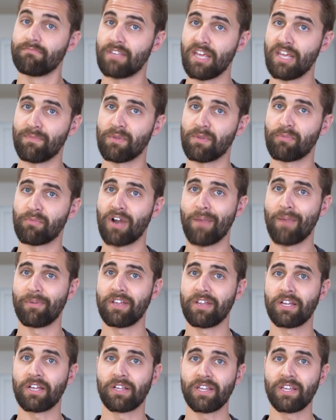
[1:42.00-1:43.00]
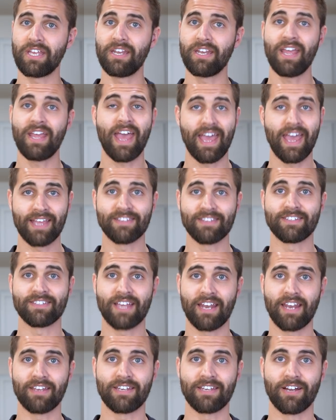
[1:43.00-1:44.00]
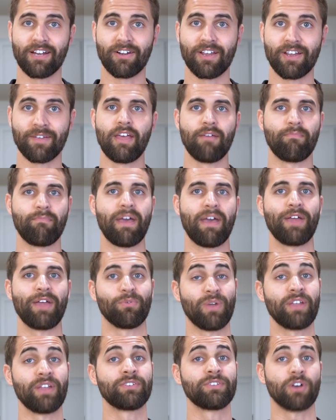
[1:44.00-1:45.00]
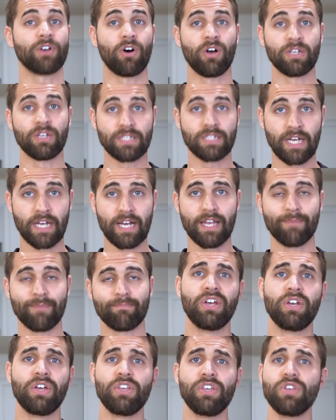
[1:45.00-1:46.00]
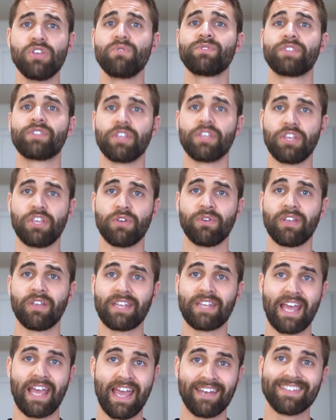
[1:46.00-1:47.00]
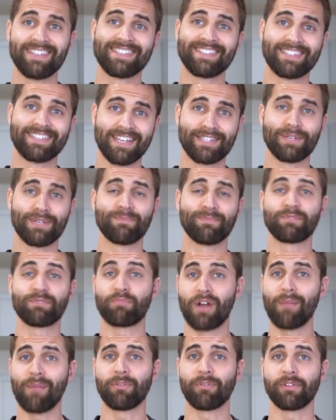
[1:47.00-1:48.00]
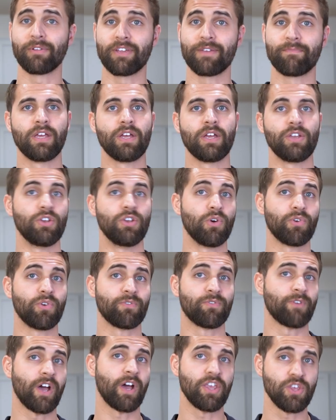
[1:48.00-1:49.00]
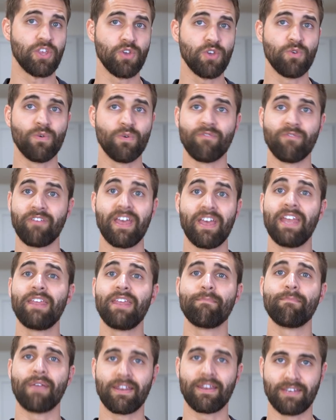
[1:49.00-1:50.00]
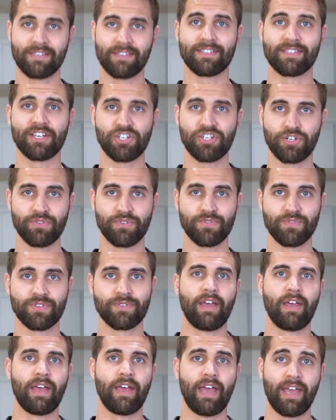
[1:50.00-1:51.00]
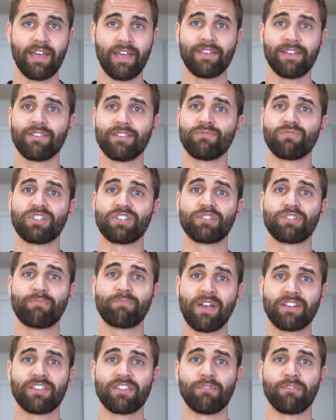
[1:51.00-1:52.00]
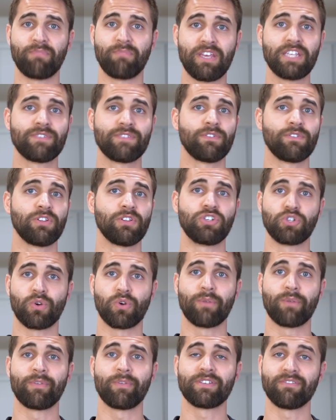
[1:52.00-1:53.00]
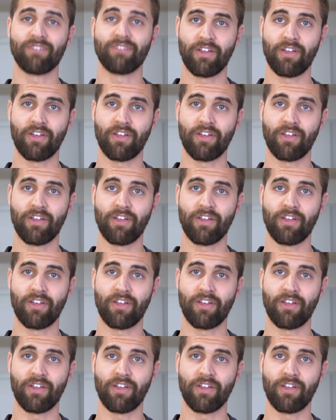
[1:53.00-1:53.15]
keep the property clean and sanitary, pay rent on time, use the unit and its systems properly, notify you of any maintenance issues, and respect the peaceful enjoyment of